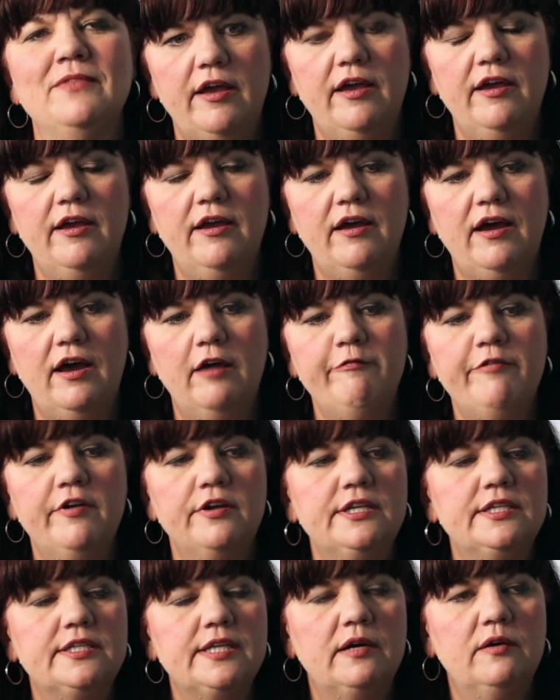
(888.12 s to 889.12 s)
I
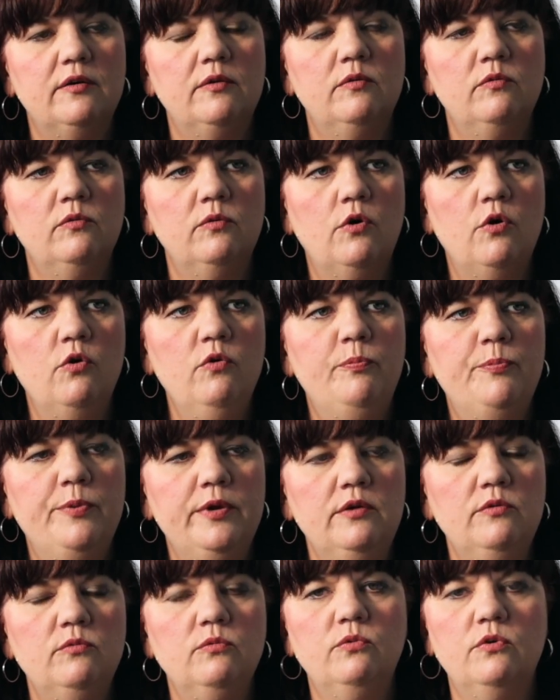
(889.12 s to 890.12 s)
found it an
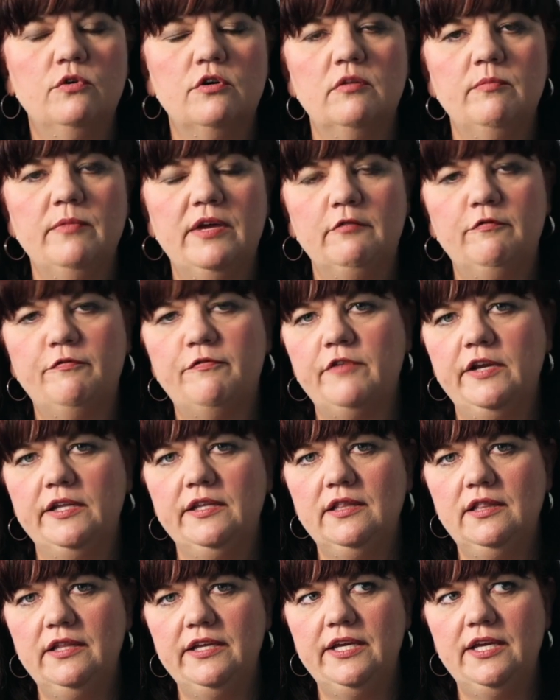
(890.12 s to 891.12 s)
open, warm and
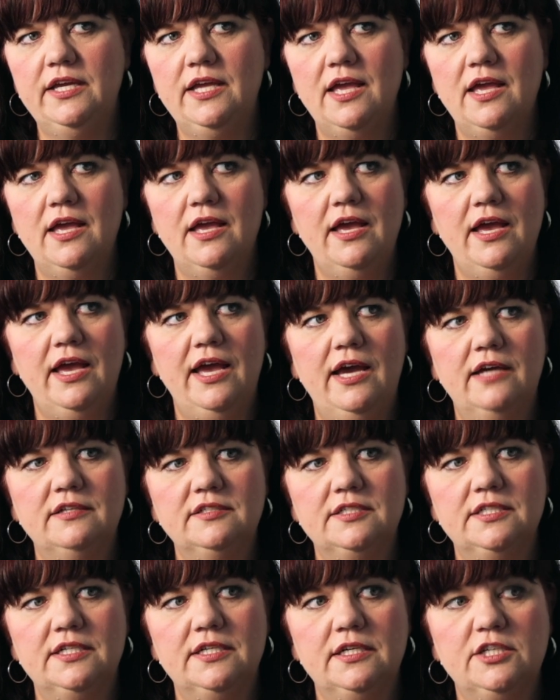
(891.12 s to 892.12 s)
friendly
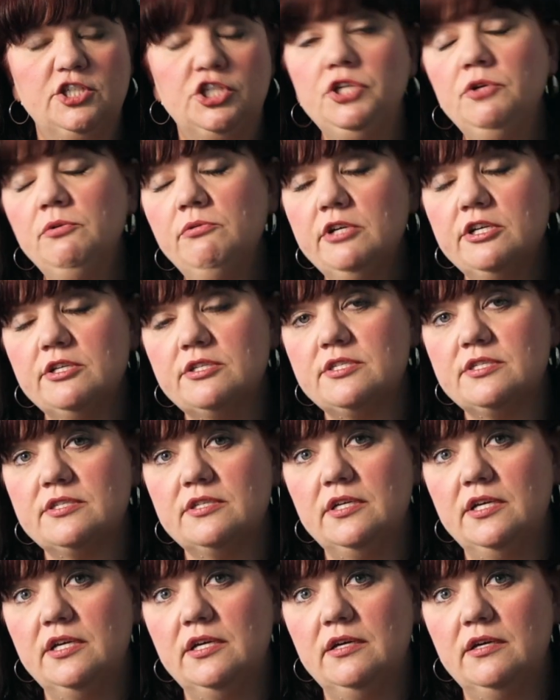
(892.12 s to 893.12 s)
and
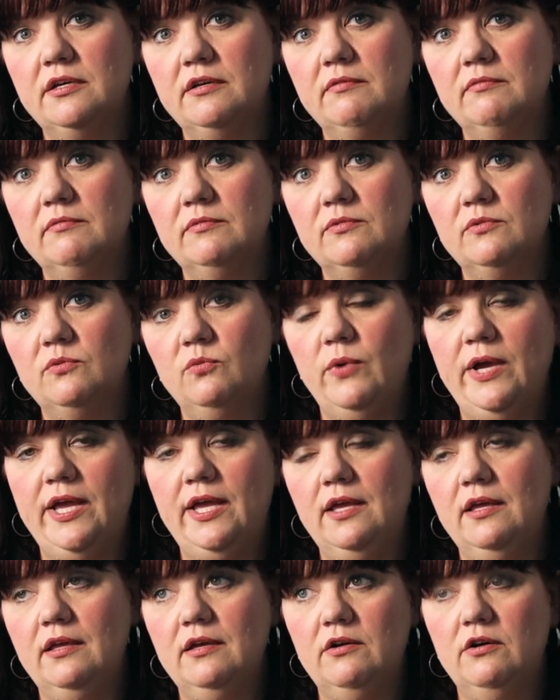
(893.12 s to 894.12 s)
curious
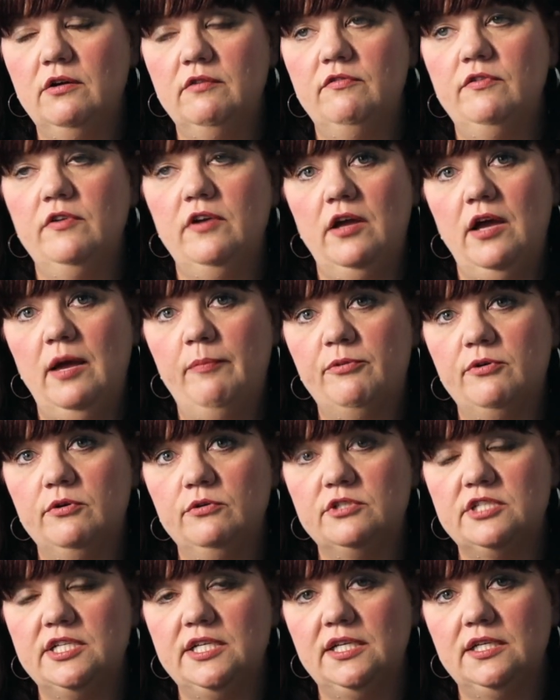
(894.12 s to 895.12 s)
way of
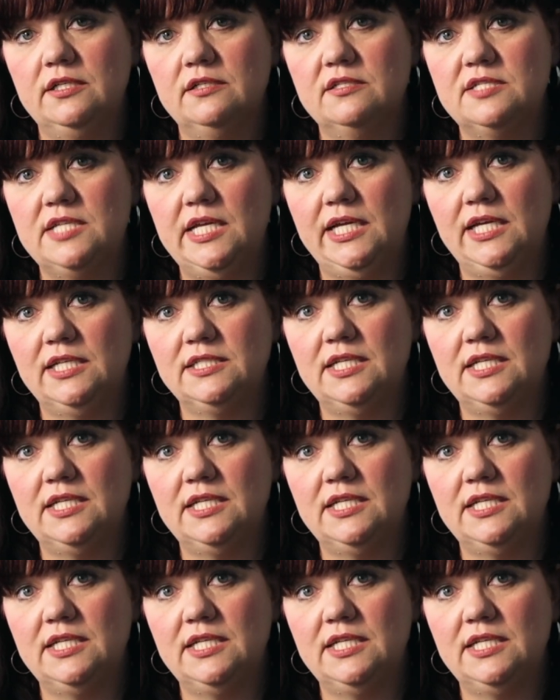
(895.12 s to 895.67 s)
approaching singing